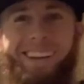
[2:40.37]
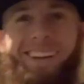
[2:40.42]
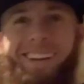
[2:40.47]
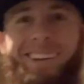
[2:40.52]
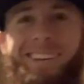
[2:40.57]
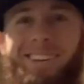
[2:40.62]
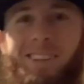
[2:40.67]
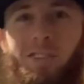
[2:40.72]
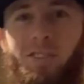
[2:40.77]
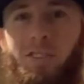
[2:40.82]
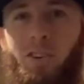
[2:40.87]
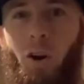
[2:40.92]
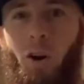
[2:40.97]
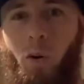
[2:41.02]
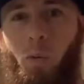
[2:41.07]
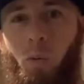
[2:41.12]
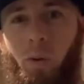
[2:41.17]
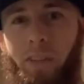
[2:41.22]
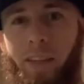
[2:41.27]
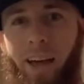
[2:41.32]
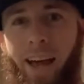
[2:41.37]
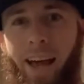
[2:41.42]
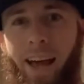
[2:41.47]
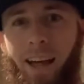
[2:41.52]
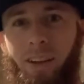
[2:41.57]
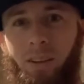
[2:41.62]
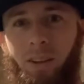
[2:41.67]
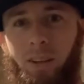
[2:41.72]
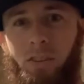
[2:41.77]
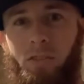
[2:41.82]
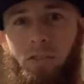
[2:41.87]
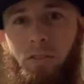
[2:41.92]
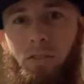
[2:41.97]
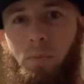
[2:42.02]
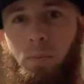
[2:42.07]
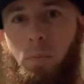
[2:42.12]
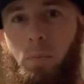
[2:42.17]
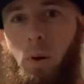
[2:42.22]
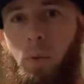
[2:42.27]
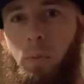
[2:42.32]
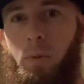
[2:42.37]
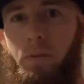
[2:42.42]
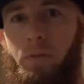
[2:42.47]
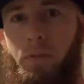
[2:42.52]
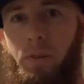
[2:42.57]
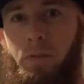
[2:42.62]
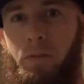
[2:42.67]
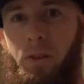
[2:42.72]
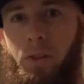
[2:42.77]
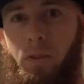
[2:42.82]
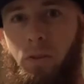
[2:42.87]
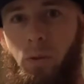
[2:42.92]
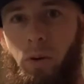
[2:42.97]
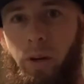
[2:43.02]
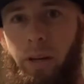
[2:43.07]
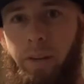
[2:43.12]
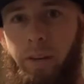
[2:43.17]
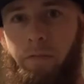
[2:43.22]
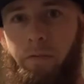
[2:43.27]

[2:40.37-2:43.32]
to start with Alex, Bowman53.